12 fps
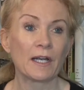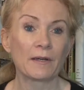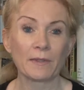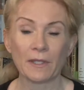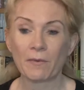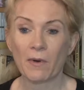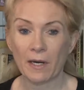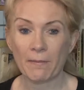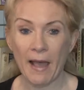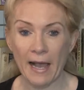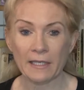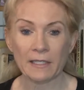I really want to
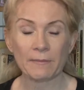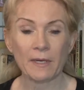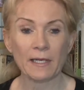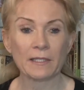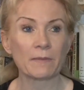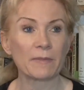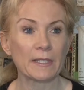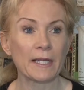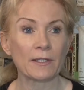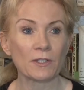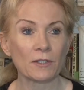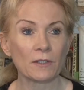maximize the
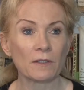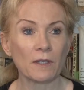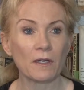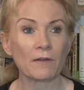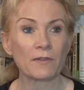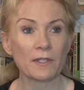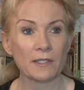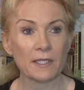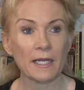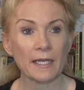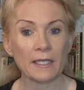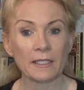potential of the
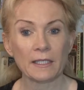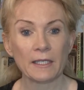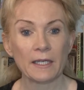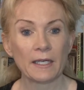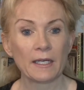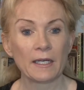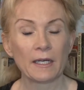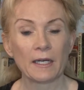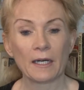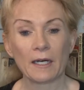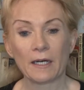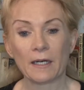site.
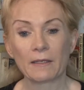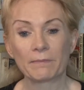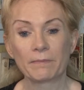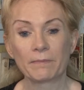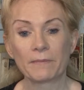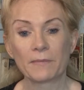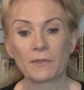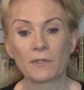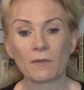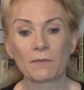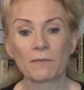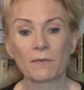
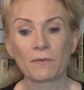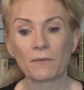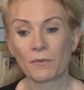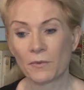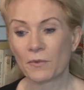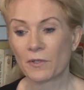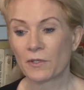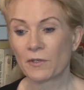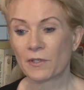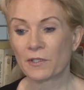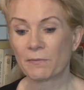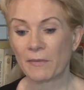So through the
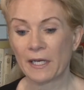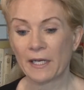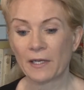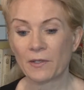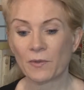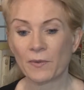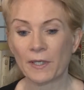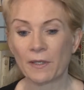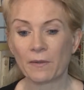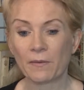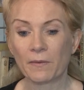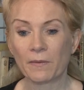series of meetings,
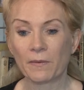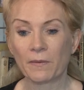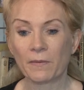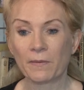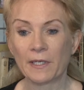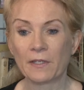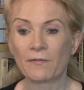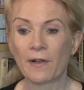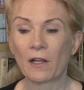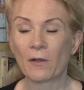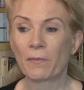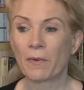we
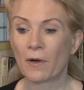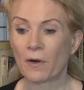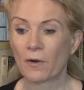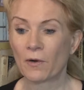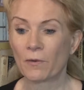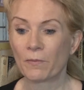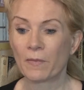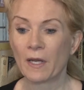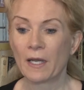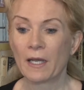develop a home,